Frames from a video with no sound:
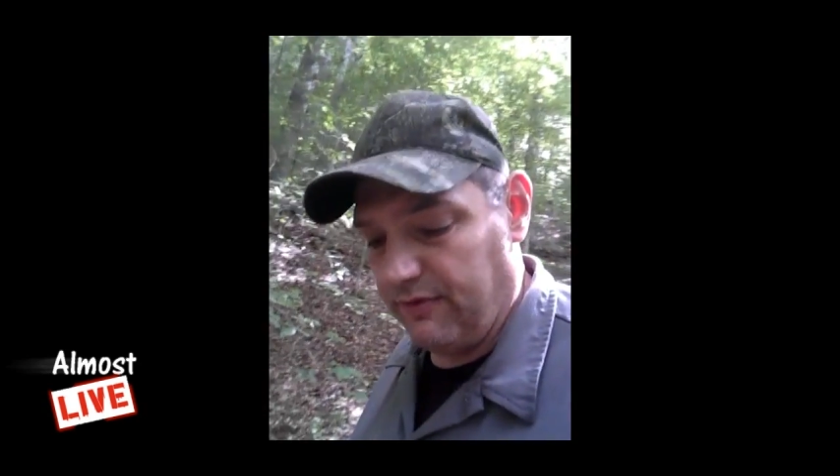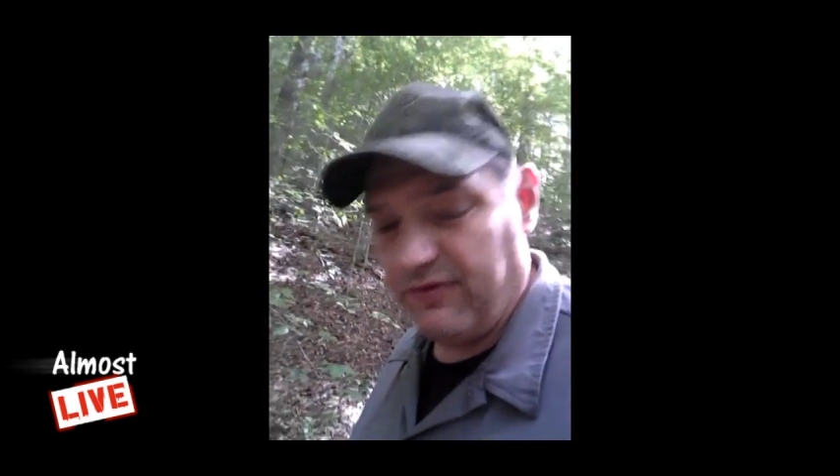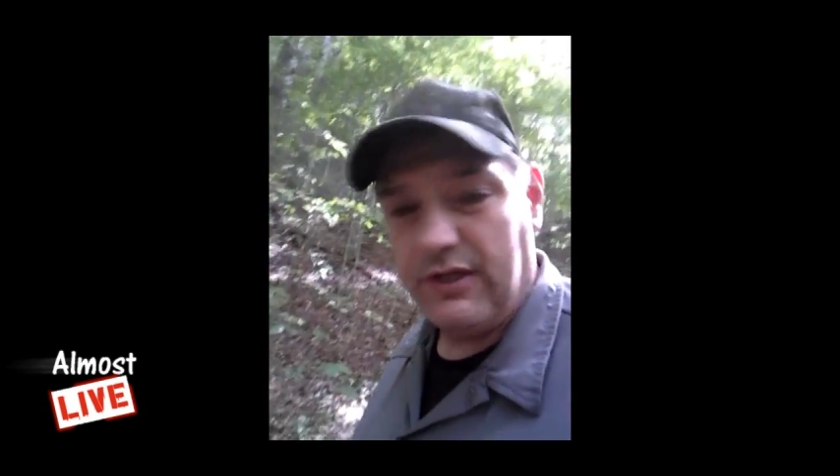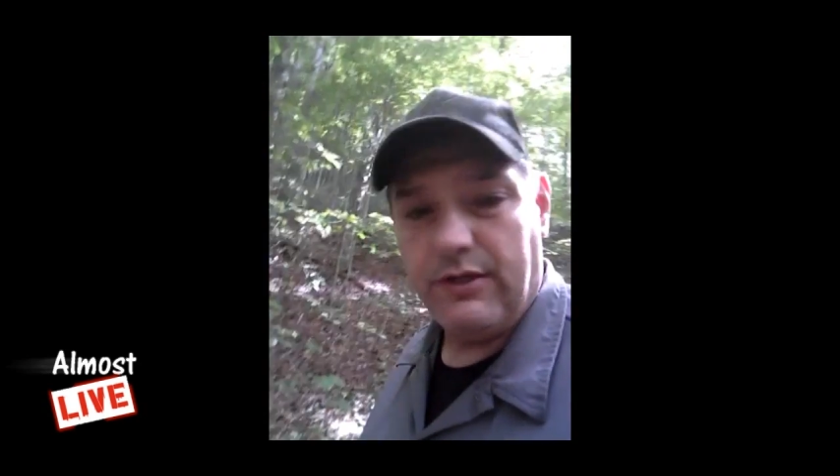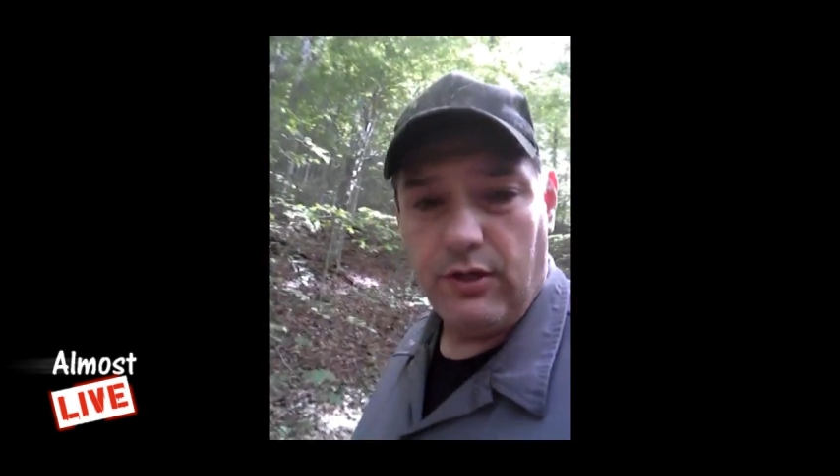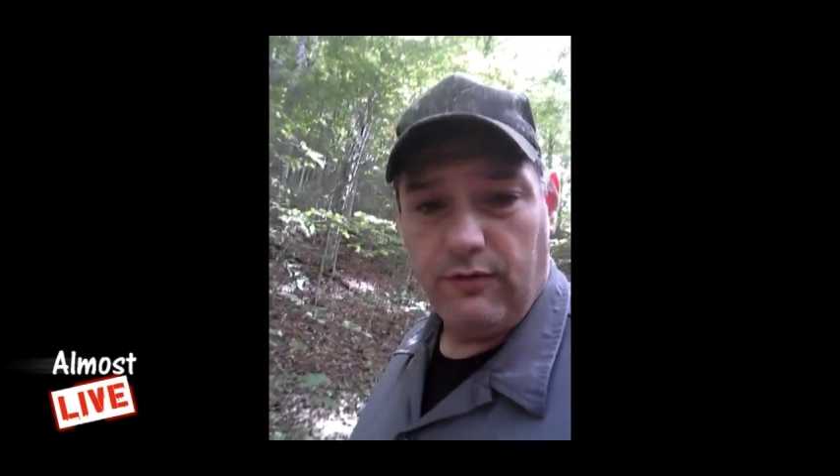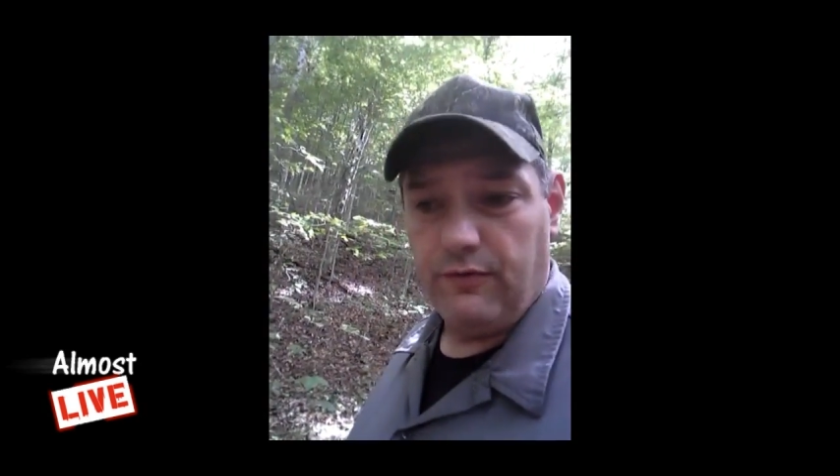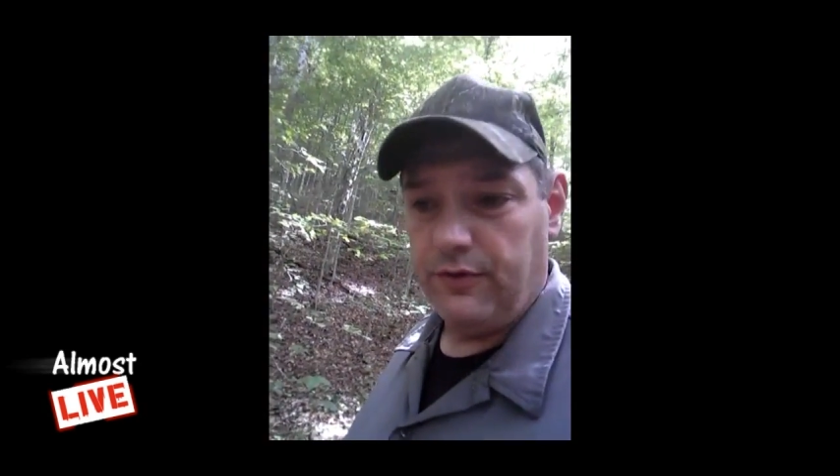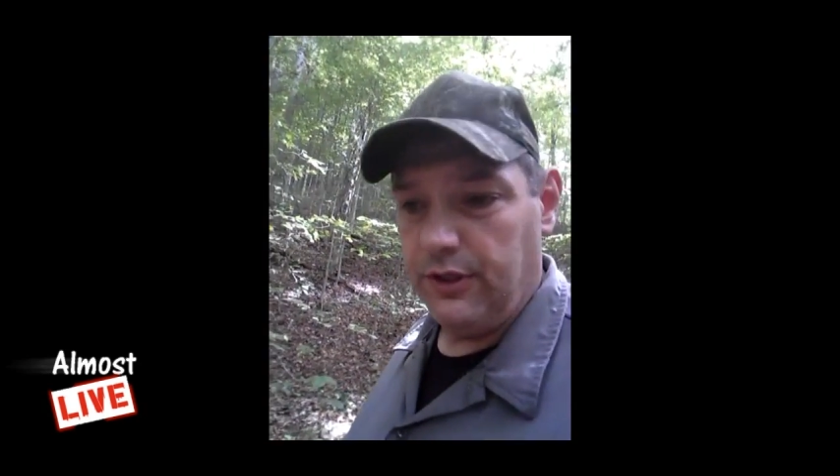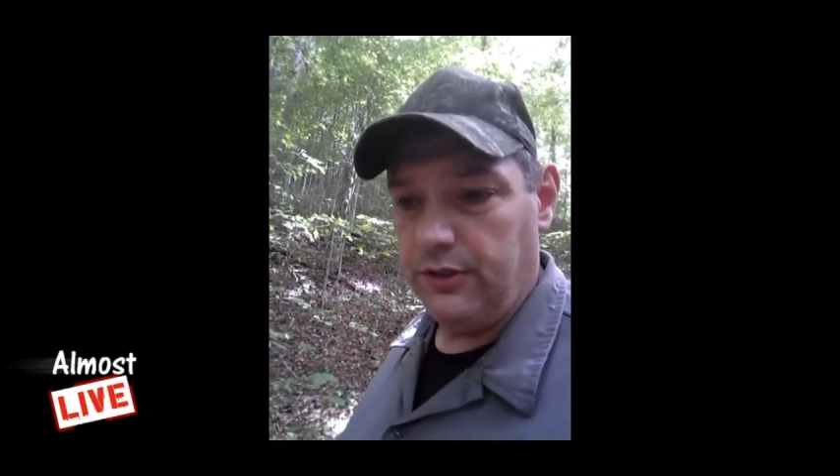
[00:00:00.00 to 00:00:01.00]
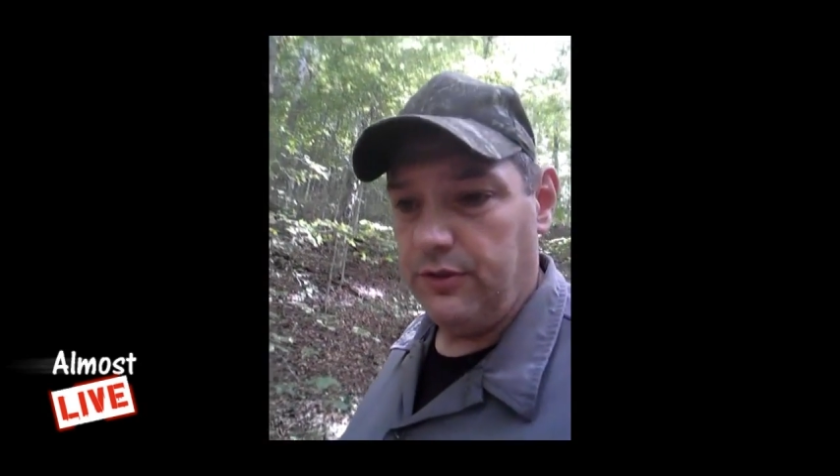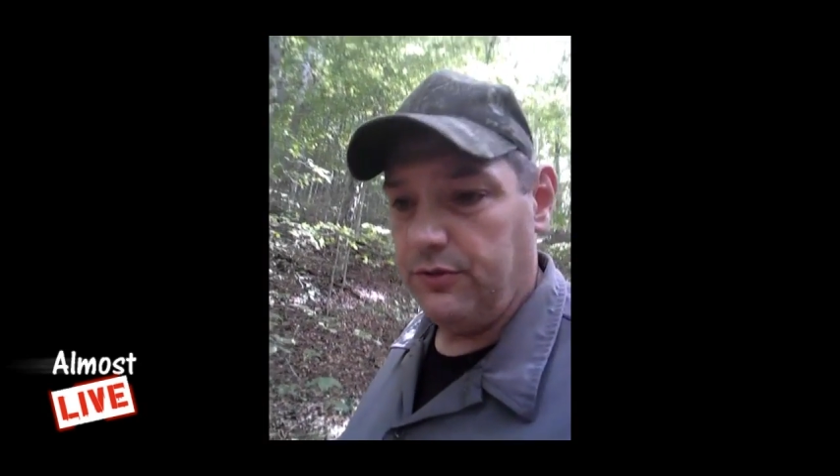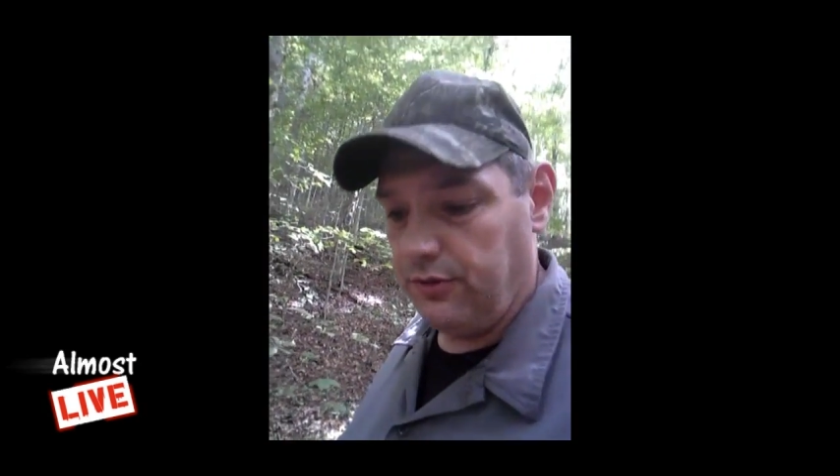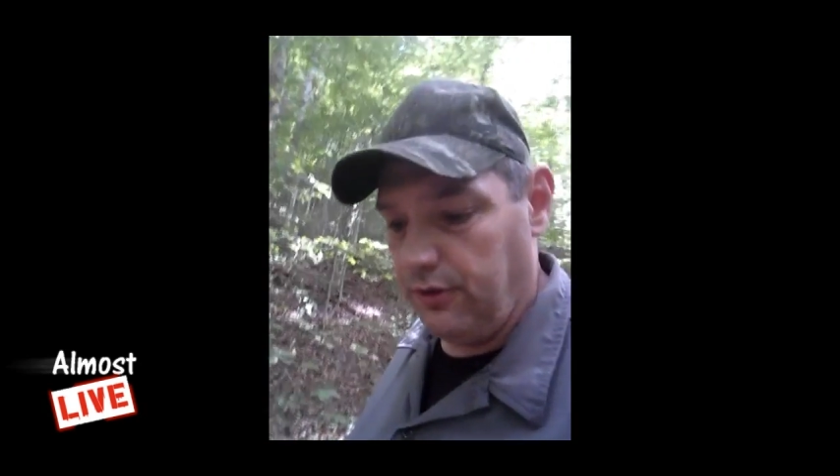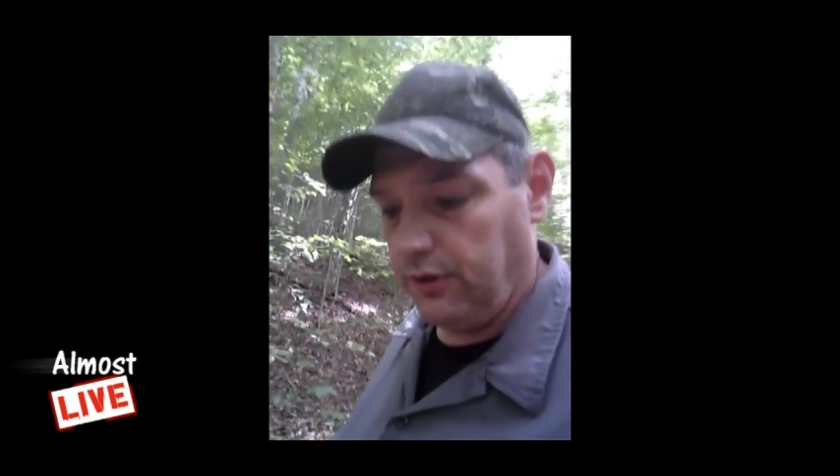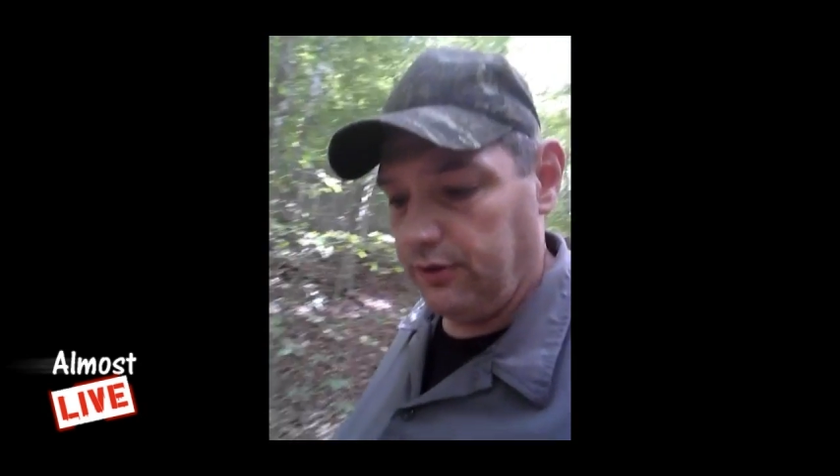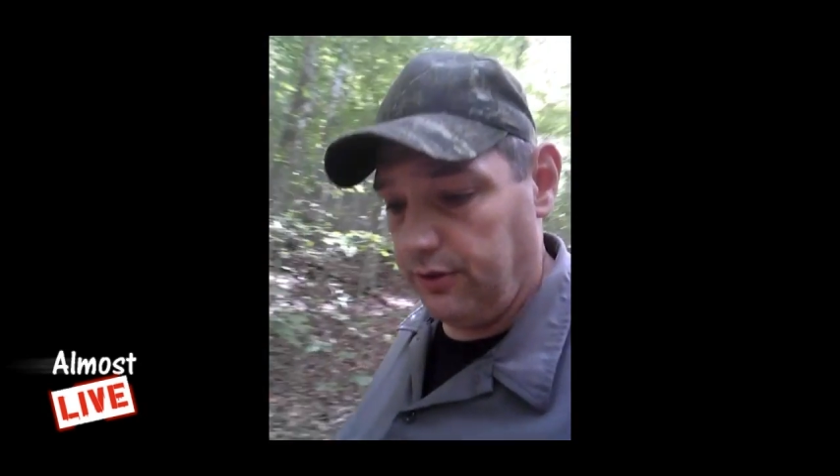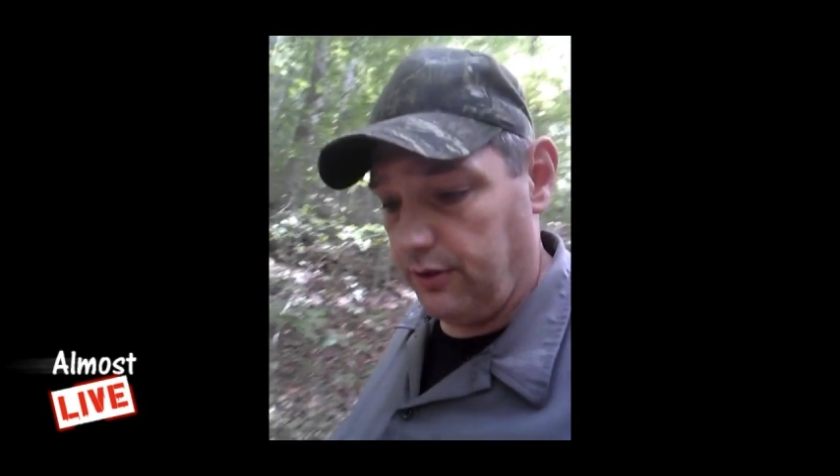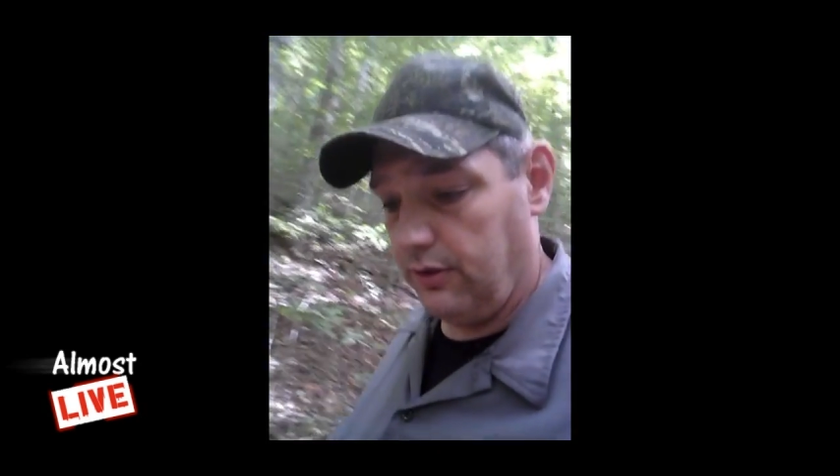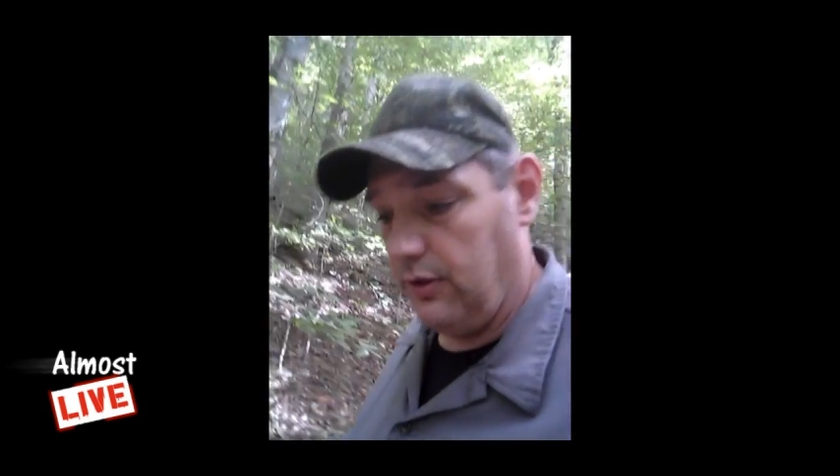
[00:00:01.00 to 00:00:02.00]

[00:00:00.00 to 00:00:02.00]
but if you ain't careful, you get used to looking to the